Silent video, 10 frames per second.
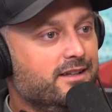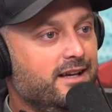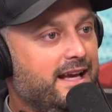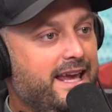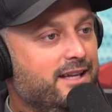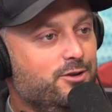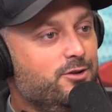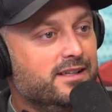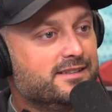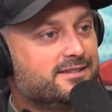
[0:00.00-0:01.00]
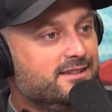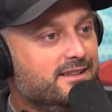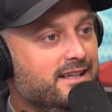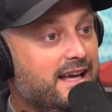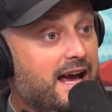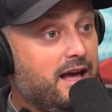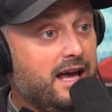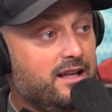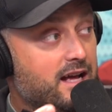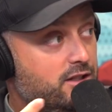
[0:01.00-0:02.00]
I can't do this.
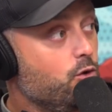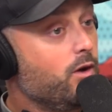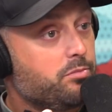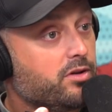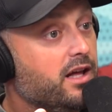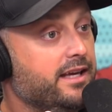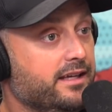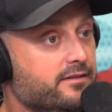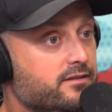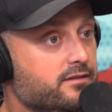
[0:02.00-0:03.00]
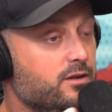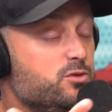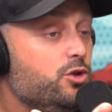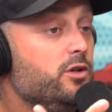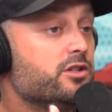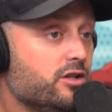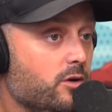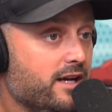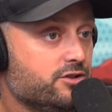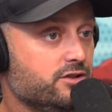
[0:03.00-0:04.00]
I quit playing. It was 2 years ago,
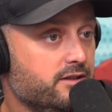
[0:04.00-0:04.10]
actually.